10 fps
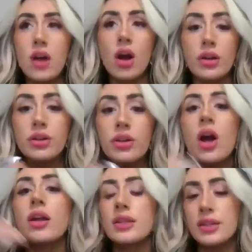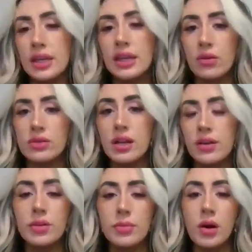taught not to think outside
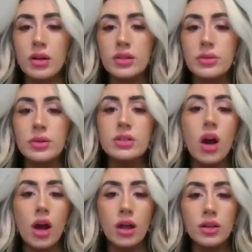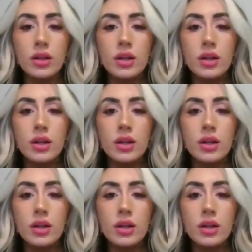of the box. You are taught